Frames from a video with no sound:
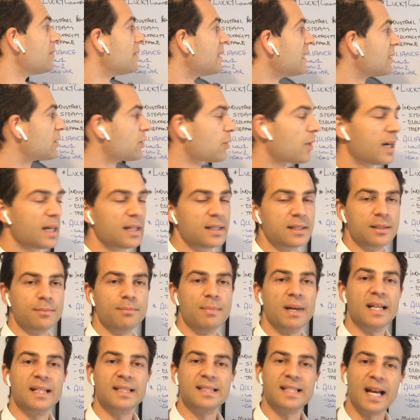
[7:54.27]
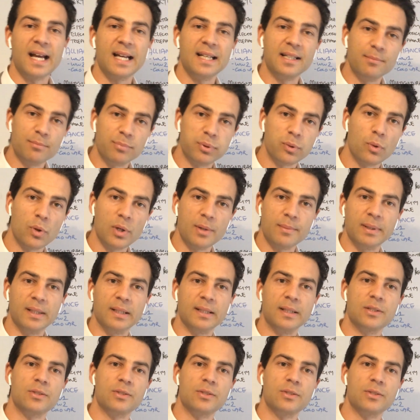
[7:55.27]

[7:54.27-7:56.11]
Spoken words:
they're trying to maintain employment.